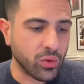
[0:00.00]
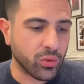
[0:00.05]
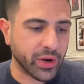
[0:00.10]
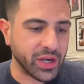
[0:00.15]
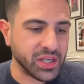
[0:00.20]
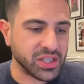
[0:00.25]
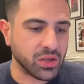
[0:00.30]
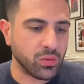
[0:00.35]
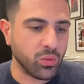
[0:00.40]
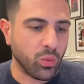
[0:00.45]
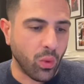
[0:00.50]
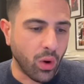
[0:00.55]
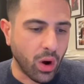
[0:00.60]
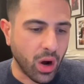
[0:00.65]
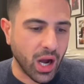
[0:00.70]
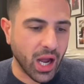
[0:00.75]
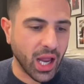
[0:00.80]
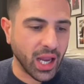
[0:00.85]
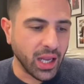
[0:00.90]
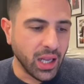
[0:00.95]
reason
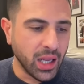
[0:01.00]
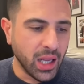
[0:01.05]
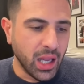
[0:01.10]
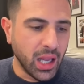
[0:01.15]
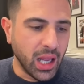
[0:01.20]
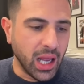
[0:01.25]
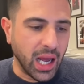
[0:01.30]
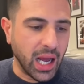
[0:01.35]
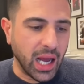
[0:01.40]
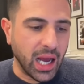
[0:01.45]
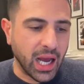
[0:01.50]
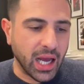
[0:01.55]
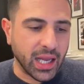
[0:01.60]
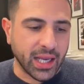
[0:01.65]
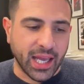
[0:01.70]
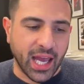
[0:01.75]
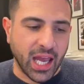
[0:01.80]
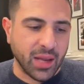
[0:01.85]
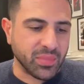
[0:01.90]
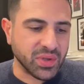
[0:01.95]
why,
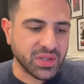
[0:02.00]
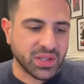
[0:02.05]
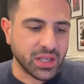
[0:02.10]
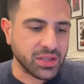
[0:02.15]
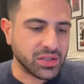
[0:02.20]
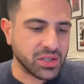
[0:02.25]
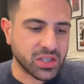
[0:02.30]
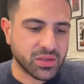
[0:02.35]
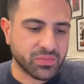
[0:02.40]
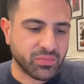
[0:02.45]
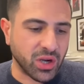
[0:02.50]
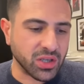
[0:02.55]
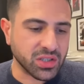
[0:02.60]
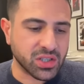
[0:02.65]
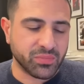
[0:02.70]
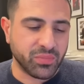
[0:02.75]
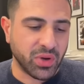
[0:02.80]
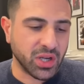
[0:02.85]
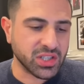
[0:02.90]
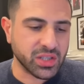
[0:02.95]
again, but they're just
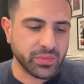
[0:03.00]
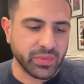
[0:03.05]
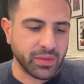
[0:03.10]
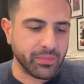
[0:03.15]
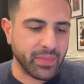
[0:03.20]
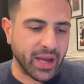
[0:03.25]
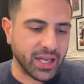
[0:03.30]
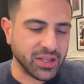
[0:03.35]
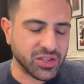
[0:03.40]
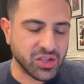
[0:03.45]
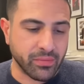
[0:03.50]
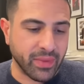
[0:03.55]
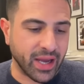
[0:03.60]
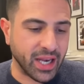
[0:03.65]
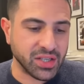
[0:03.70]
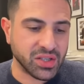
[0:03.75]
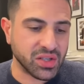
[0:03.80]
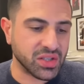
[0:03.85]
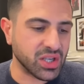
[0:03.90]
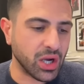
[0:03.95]
possibly managed to
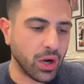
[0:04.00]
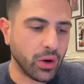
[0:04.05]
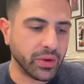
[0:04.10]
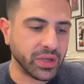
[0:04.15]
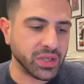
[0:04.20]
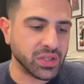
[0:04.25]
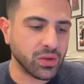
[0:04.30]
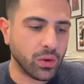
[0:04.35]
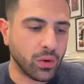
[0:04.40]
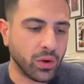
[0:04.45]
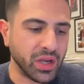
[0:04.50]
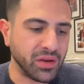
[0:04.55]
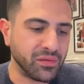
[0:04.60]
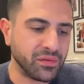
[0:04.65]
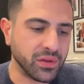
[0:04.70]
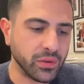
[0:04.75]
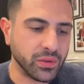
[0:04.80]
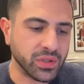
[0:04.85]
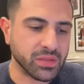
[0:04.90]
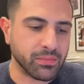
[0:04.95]
manage its holdings or
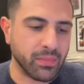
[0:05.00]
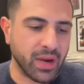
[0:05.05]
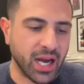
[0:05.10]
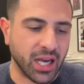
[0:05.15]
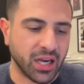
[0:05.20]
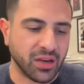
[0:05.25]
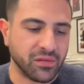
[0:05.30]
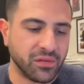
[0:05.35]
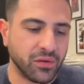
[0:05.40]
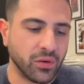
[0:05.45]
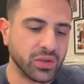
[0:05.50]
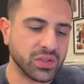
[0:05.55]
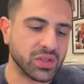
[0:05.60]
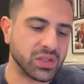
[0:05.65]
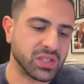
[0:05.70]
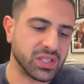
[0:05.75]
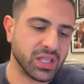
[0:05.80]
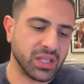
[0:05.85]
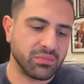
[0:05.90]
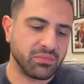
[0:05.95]
influence market
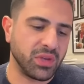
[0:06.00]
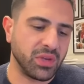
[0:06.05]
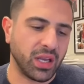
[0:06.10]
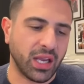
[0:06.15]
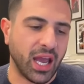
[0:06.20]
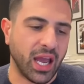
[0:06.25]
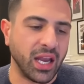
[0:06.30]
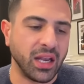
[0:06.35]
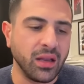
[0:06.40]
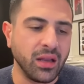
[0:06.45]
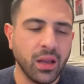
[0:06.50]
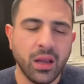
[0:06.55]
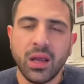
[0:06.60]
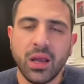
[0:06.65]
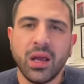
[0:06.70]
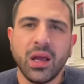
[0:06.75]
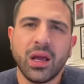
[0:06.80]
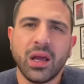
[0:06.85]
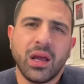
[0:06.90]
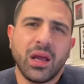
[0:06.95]
forces. So again,
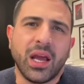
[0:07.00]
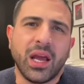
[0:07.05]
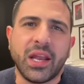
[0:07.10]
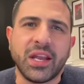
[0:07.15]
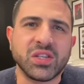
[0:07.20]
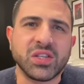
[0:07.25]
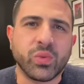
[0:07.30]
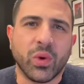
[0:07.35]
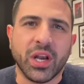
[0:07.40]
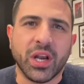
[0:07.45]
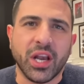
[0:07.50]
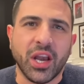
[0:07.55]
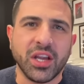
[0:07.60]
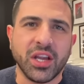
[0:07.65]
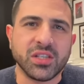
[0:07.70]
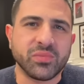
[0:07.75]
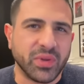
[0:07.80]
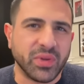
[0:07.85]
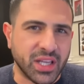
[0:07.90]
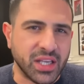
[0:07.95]
it is what it
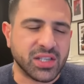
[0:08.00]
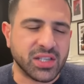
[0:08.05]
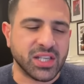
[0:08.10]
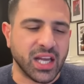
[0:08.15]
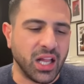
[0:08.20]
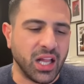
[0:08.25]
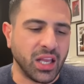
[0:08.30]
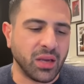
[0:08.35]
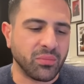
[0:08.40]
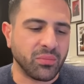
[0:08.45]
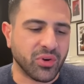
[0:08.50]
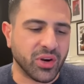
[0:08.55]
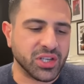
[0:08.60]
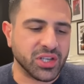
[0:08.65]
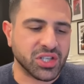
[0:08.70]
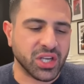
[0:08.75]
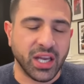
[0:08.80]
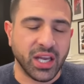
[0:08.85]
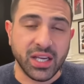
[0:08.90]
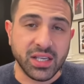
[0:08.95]
is, but they're selling.
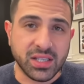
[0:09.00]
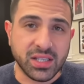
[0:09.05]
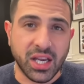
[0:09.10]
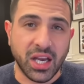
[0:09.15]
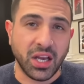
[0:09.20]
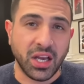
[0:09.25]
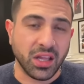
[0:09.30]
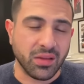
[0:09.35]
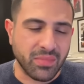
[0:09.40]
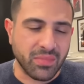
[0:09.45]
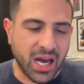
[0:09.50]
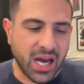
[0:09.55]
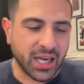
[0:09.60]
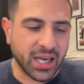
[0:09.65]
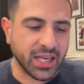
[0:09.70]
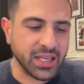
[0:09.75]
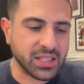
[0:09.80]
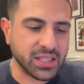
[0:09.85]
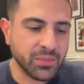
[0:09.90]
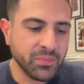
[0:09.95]
Pressure is hitting the
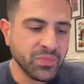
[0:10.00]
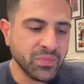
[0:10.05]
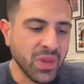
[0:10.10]
market.